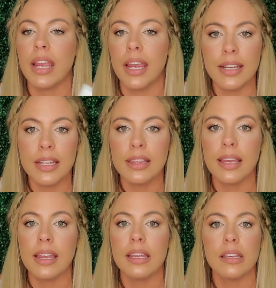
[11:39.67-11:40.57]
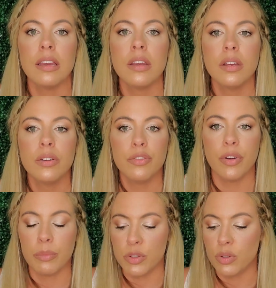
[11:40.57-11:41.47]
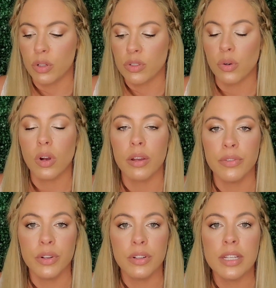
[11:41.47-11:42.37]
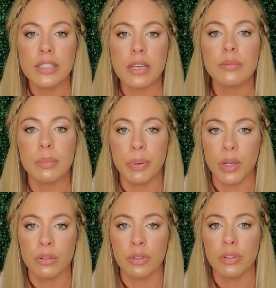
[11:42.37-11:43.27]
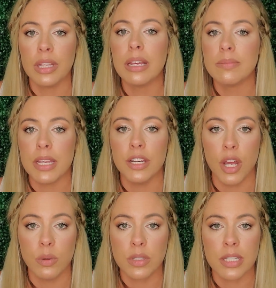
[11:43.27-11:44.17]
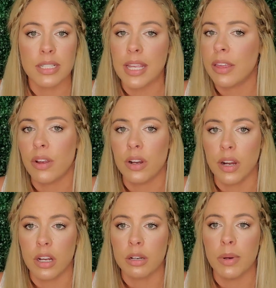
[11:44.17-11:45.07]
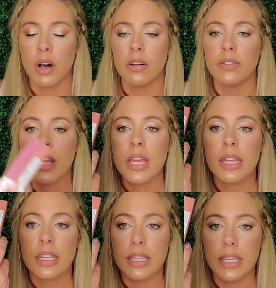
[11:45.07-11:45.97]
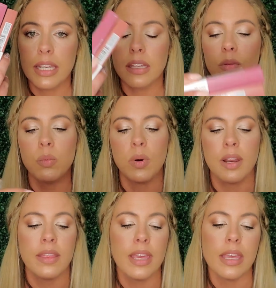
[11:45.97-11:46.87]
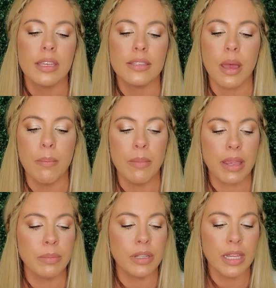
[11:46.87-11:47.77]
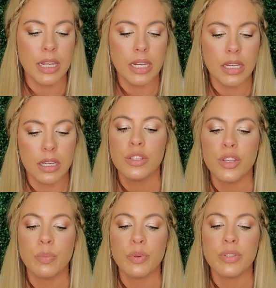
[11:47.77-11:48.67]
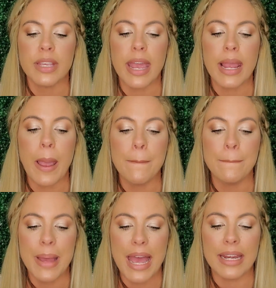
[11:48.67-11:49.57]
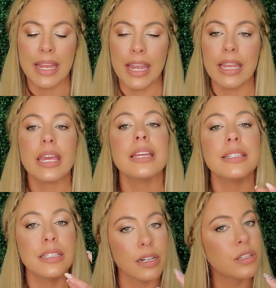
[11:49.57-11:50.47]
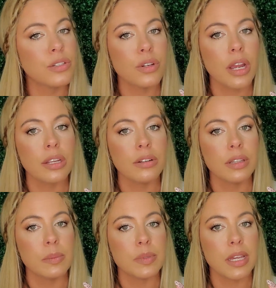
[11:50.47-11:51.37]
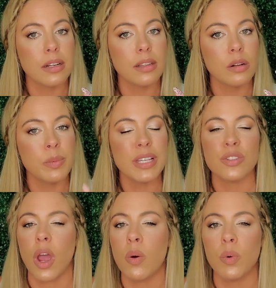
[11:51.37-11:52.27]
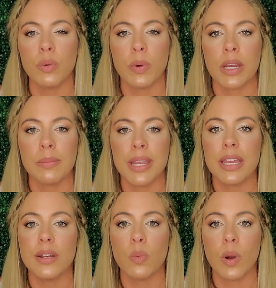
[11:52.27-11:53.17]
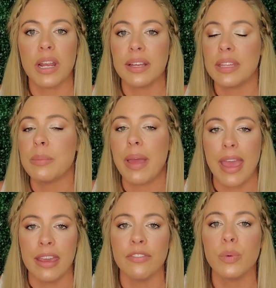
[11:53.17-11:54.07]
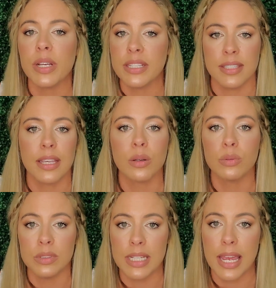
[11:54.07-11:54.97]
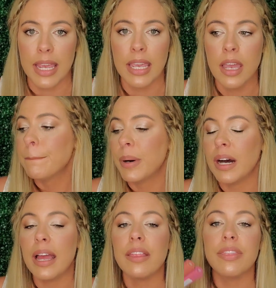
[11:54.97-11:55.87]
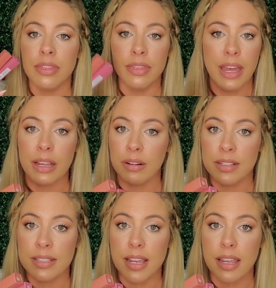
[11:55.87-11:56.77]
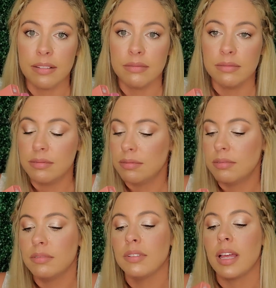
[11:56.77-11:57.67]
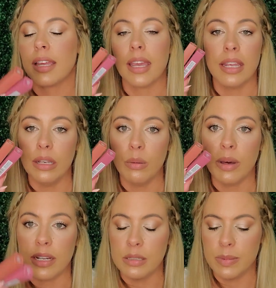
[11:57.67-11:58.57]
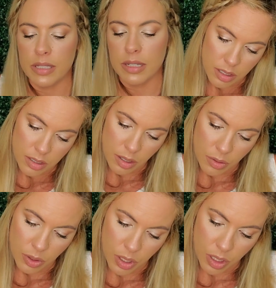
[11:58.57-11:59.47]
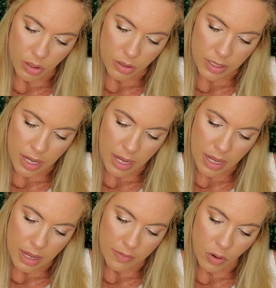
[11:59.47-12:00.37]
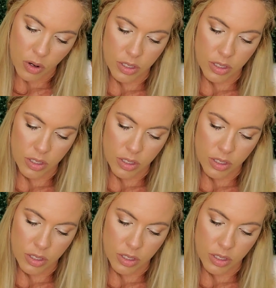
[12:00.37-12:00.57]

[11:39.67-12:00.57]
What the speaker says: anything from the drugstore. If you need something to put on your lips and know it's going to stay there and not come off, get one of these Maybelline Super Stay Matte Ink. It does dry your lips out a little bit, so I wouldn't recommend wearing them every single day, but they're going to stay. Like, ain't nobody's business. So the colors I have are